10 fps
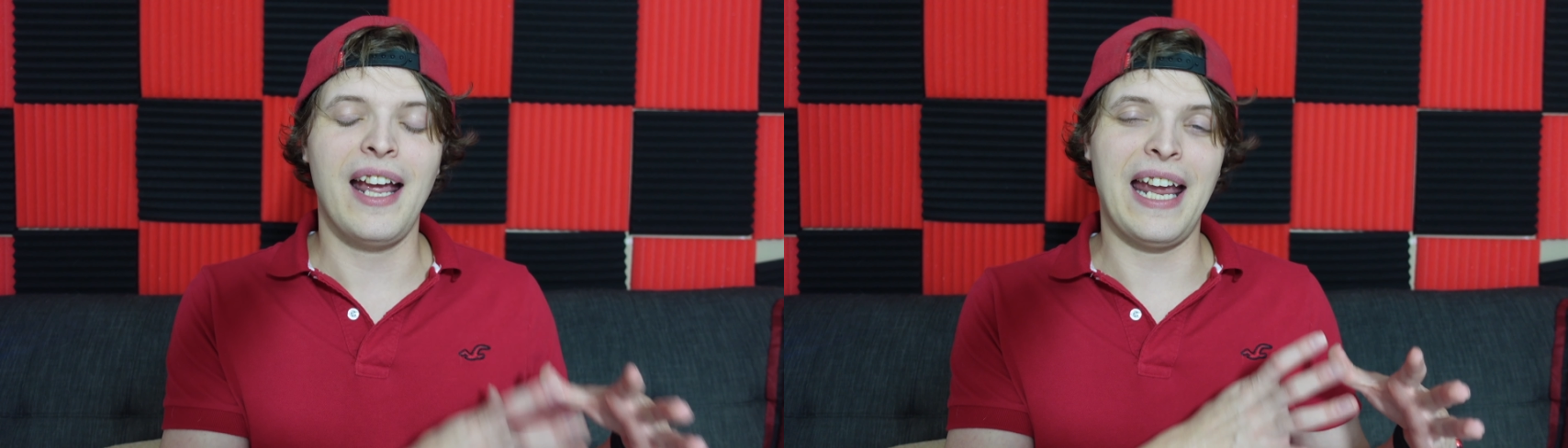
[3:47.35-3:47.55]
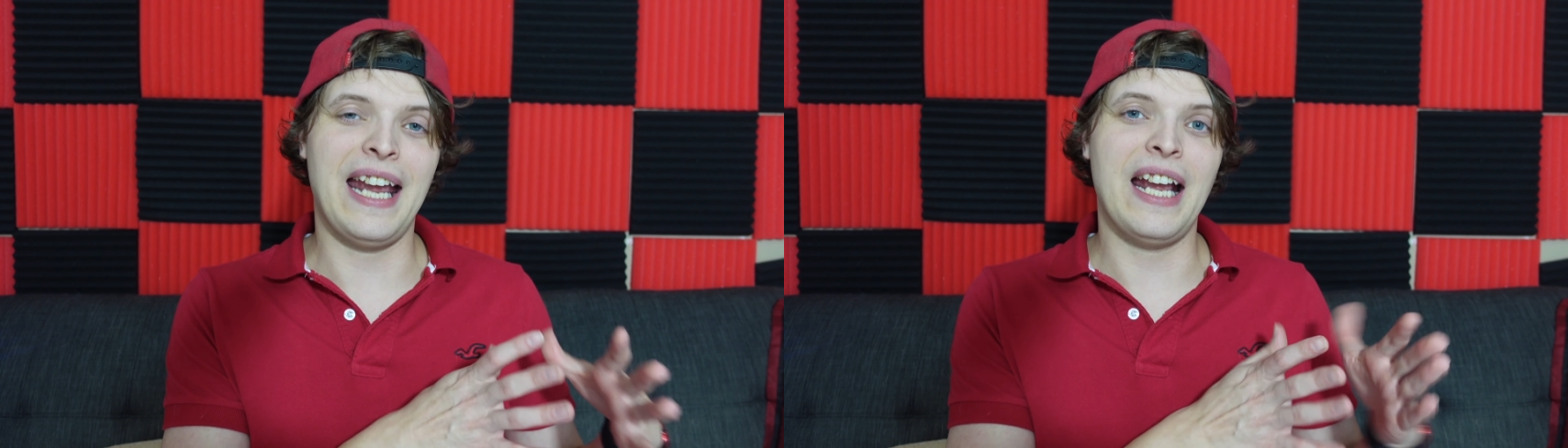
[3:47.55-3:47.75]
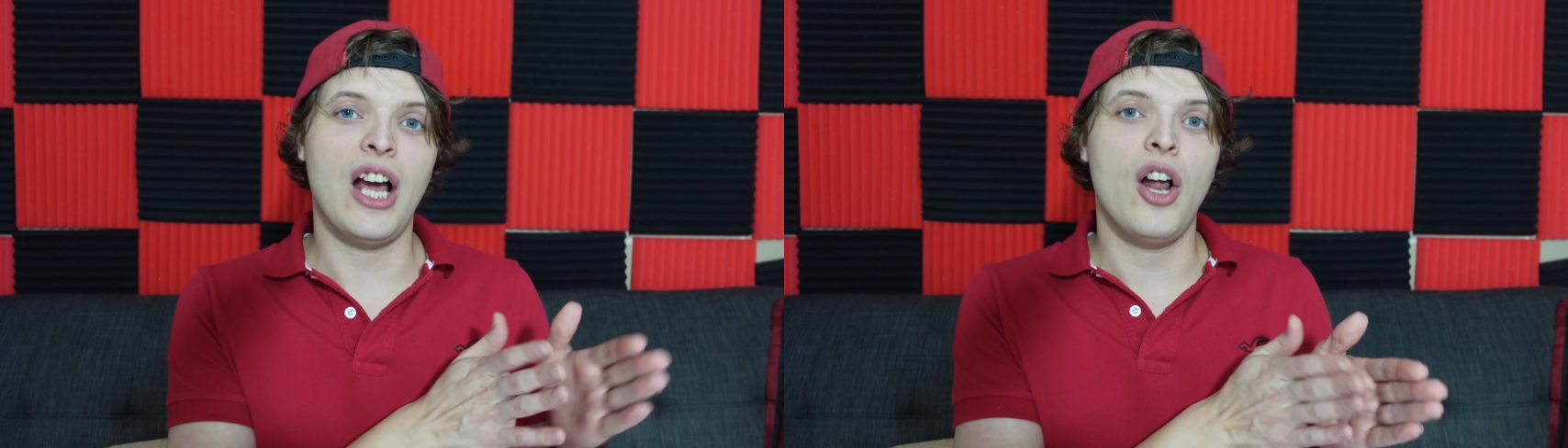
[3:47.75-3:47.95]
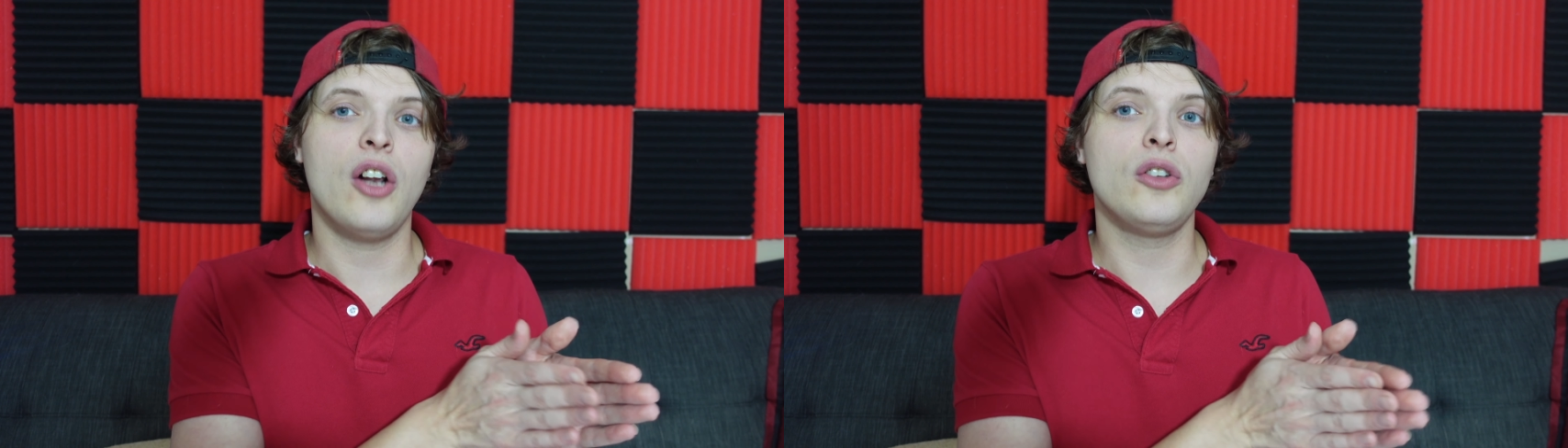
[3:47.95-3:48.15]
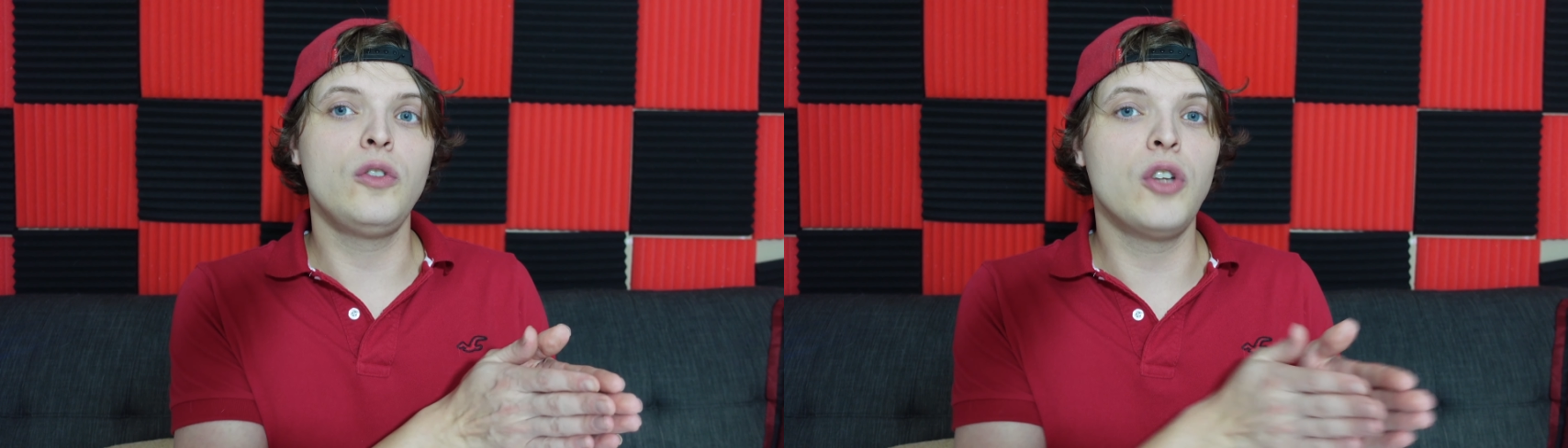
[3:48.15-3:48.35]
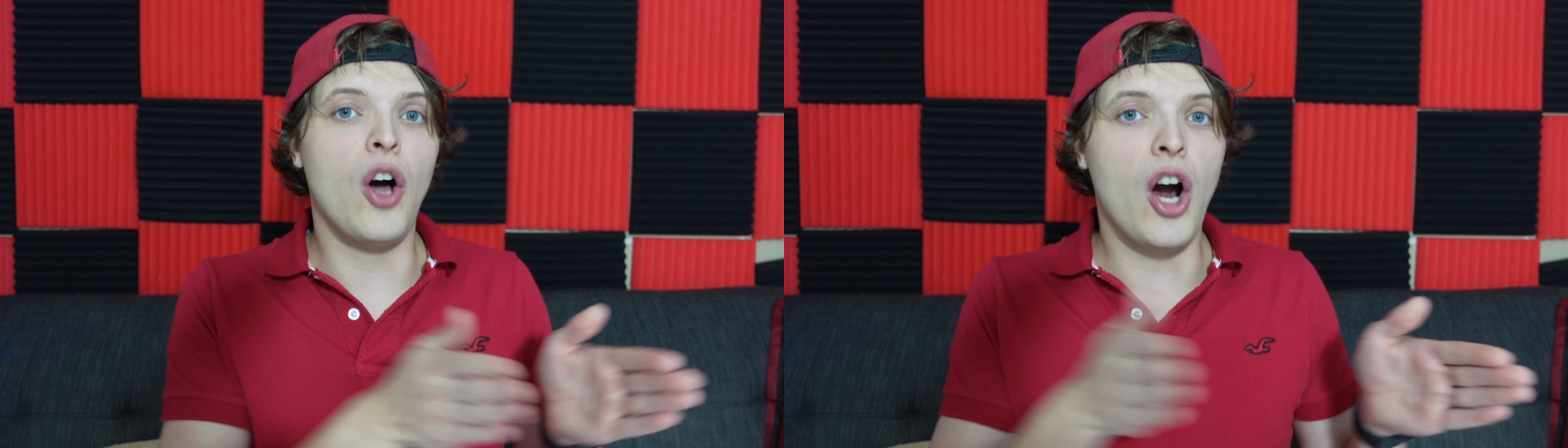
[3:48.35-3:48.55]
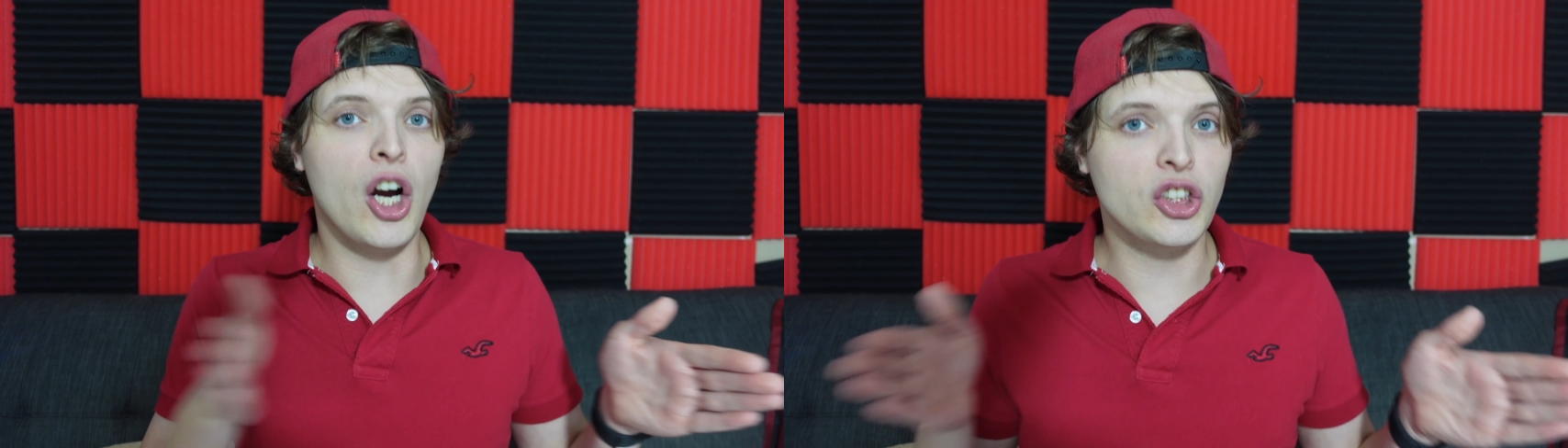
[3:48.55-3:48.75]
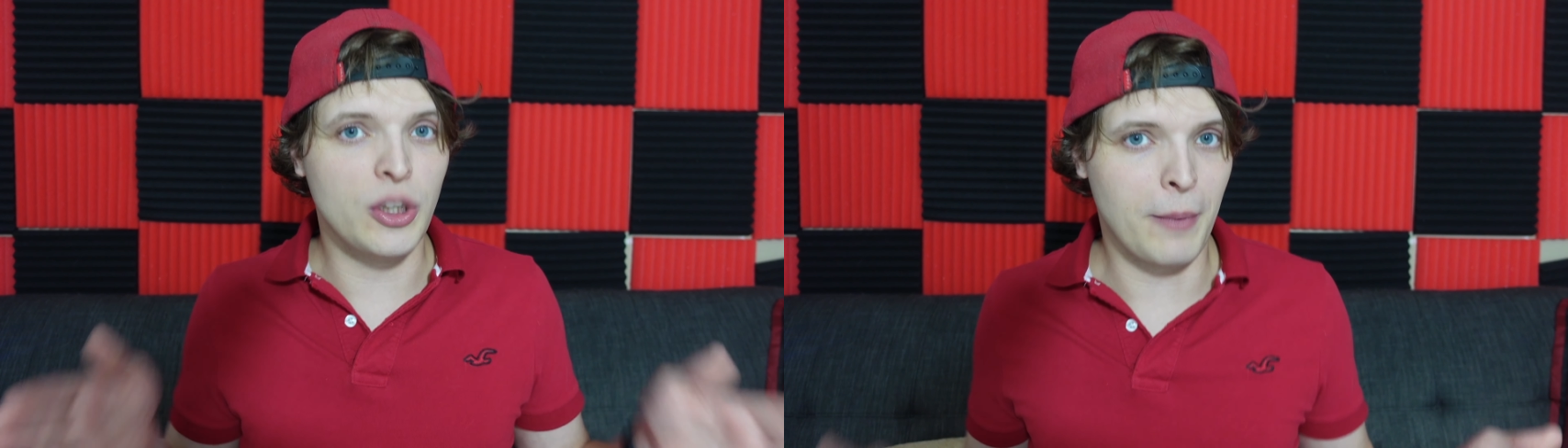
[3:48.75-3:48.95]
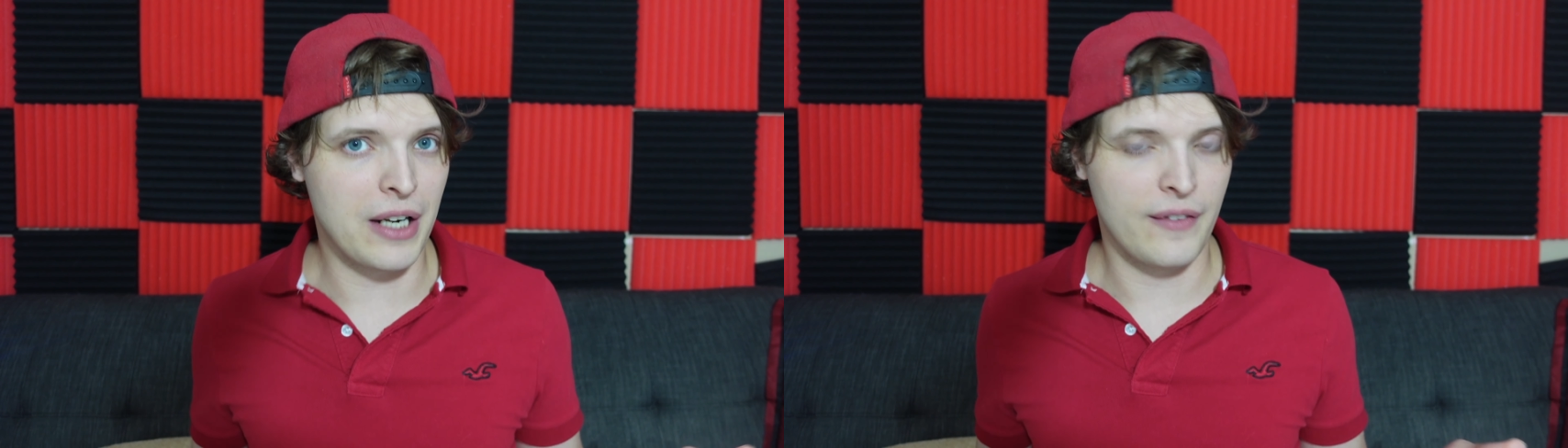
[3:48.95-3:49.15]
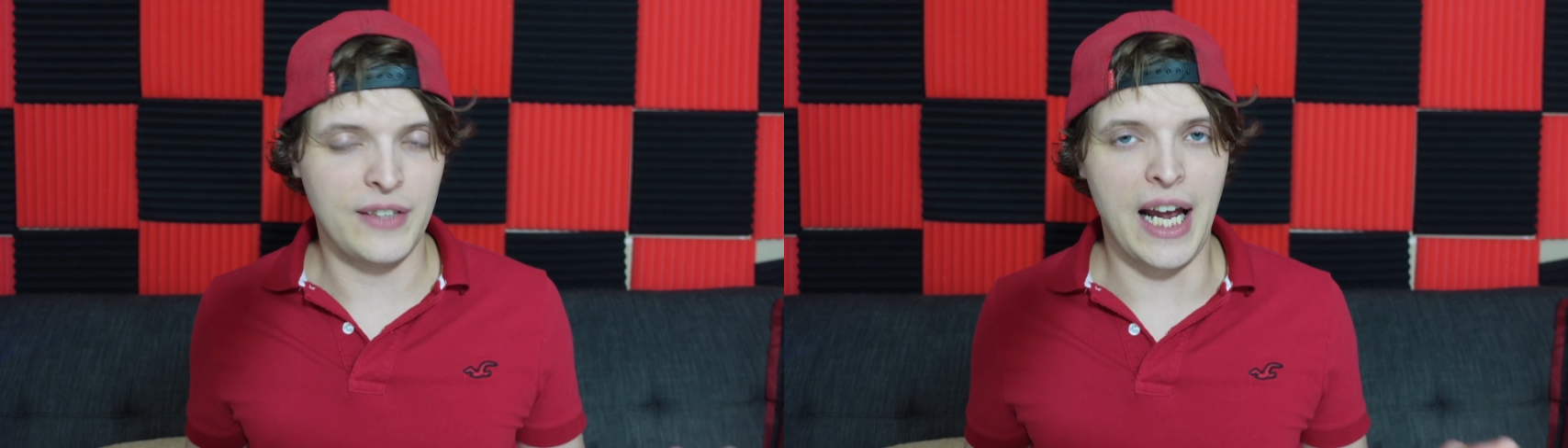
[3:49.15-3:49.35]
a large
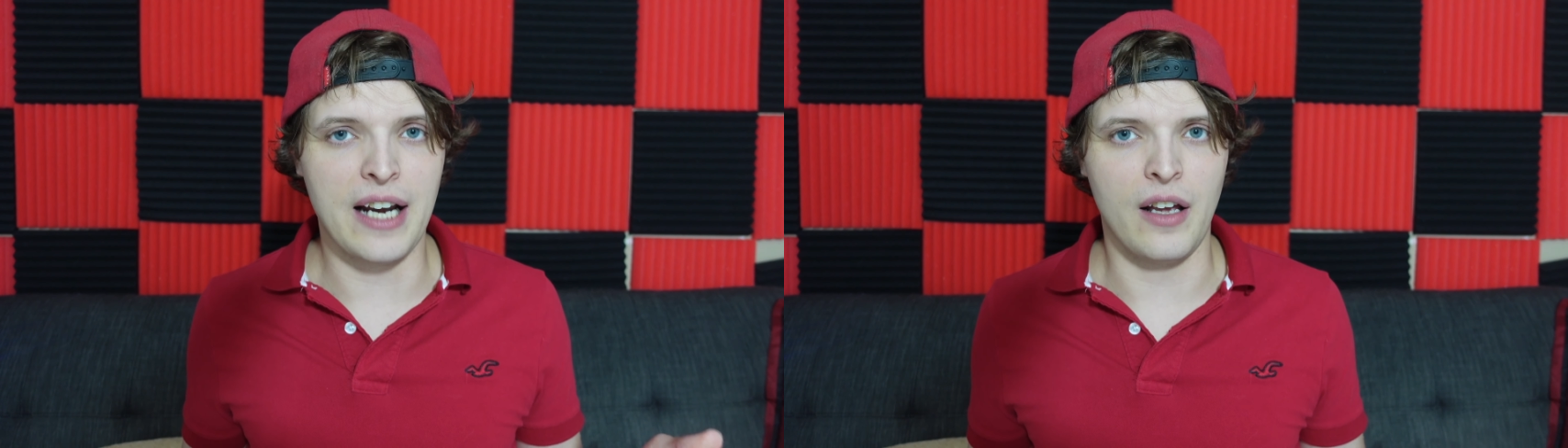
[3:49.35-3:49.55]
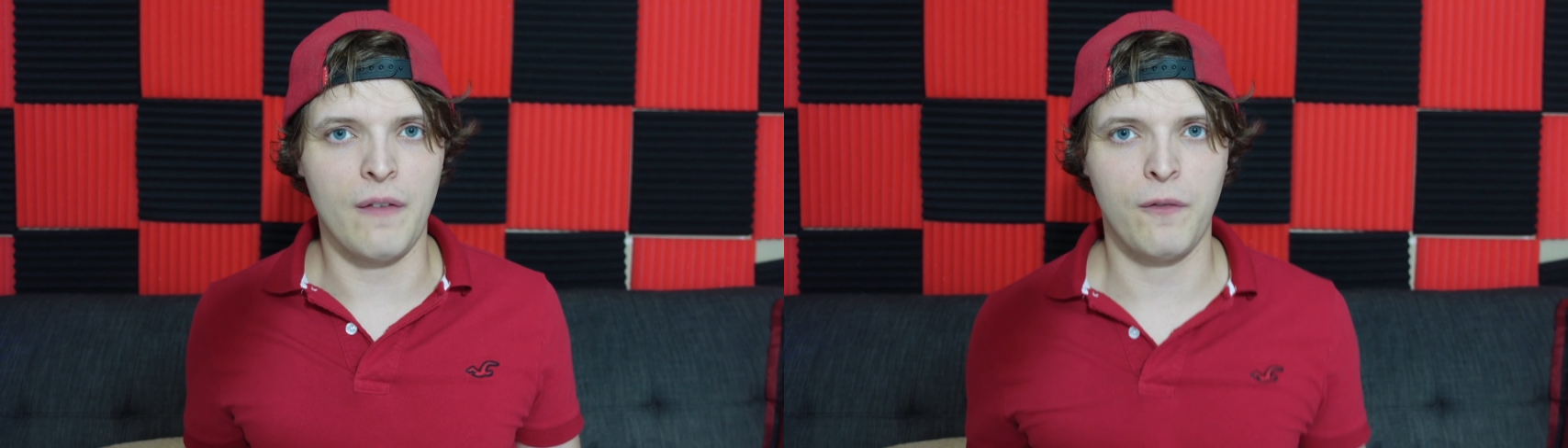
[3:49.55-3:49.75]
amount of data